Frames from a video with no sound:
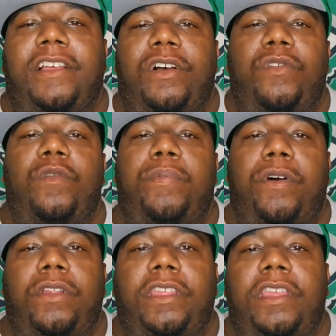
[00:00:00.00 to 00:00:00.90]
Uncle
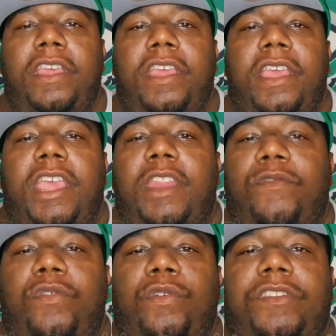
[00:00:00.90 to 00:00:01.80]
Paulie, and
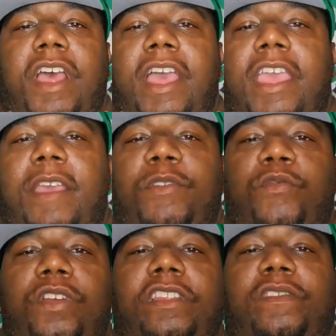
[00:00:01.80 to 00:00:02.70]
of course I am
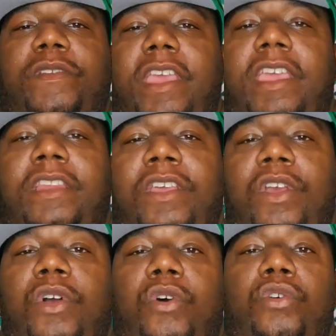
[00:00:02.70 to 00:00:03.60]
the realest fan
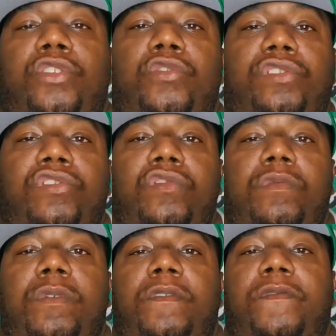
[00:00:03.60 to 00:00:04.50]
on YouTube,